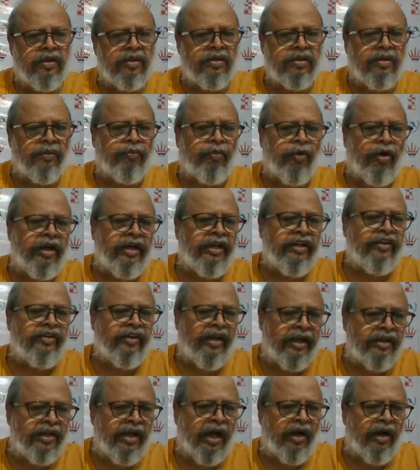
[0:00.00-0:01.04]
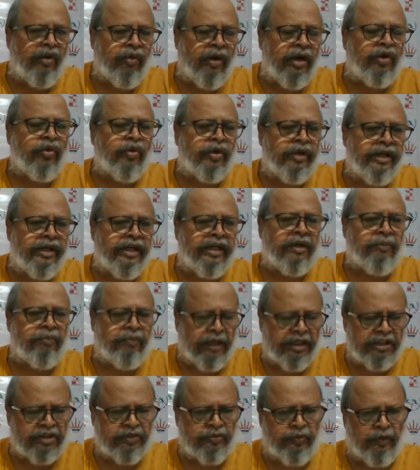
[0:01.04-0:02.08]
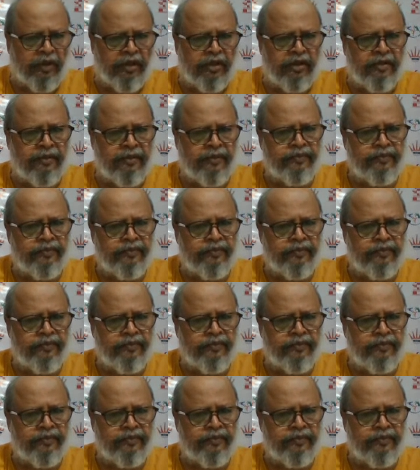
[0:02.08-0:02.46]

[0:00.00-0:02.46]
The point is I want to create a pass pawn.